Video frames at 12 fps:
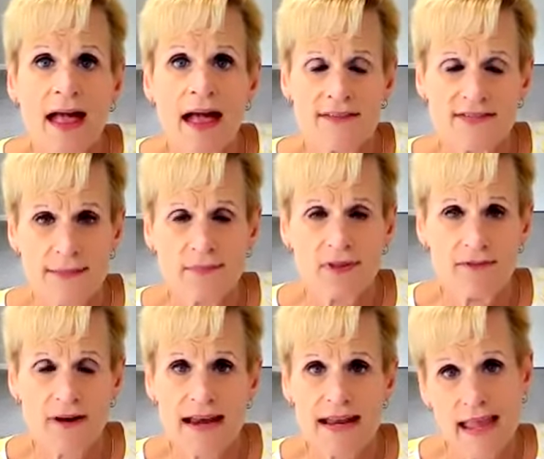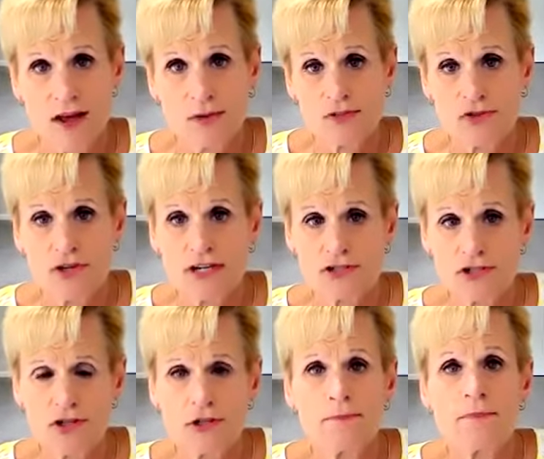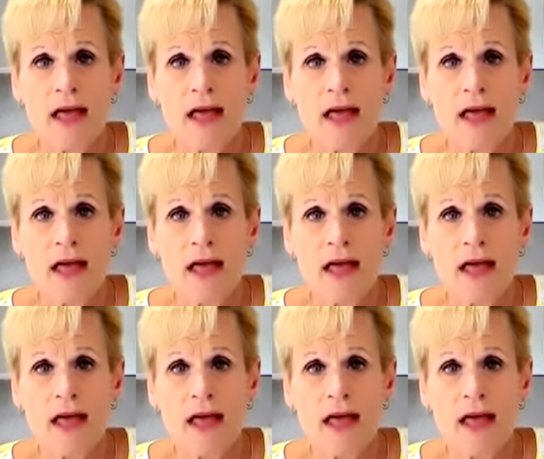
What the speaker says: of simplified accountable structure